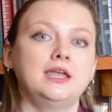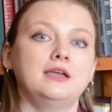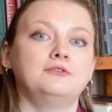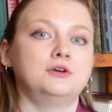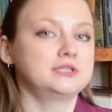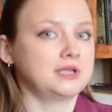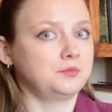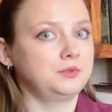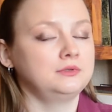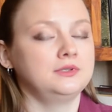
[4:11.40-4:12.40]
For
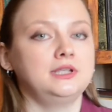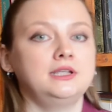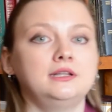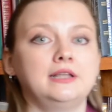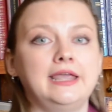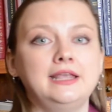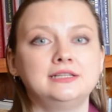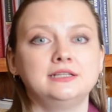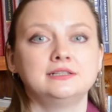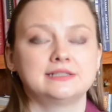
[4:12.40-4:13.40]
example, in
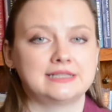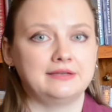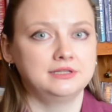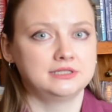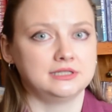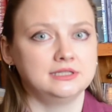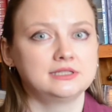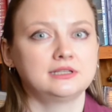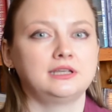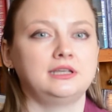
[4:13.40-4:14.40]

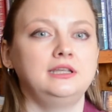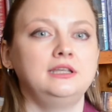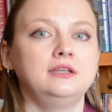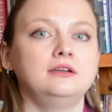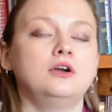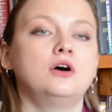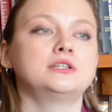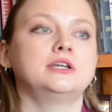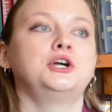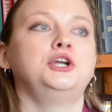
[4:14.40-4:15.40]
1870s, he got
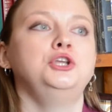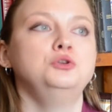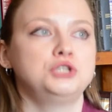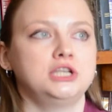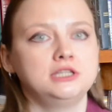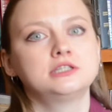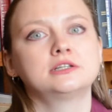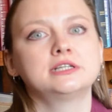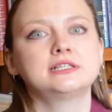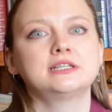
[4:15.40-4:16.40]
a huge
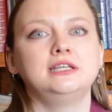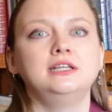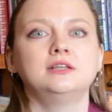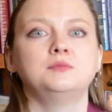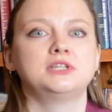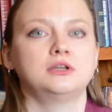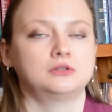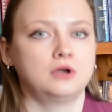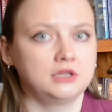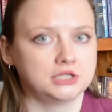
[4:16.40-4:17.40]
interest in
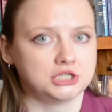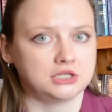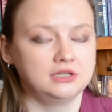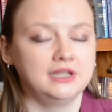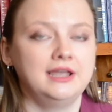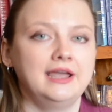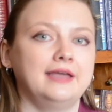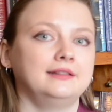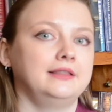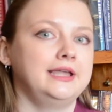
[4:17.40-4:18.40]
meteorology
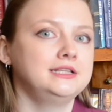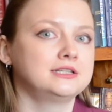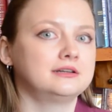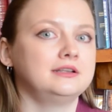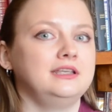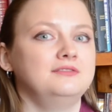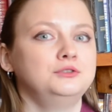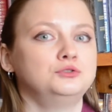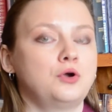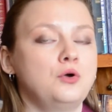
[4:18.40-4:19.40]
and later
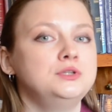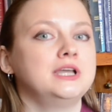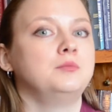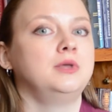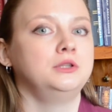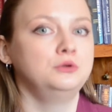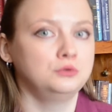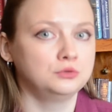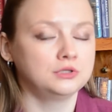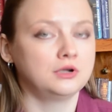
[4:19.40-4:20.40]
even rode a
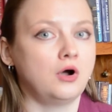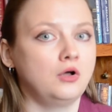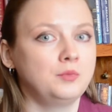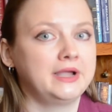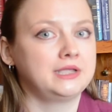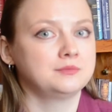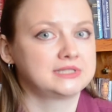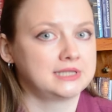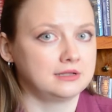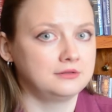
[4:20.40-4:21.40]
balloon all by
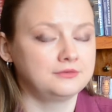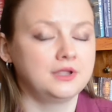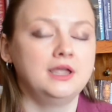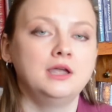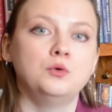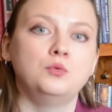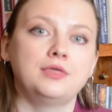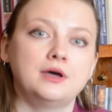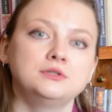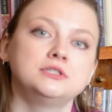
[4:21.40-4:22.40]
himself
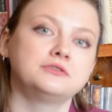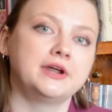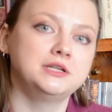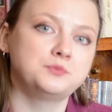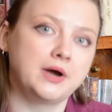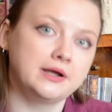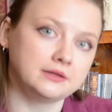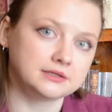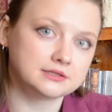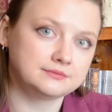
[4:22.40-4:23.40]
without a trained
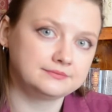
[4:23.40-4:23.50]
pilot.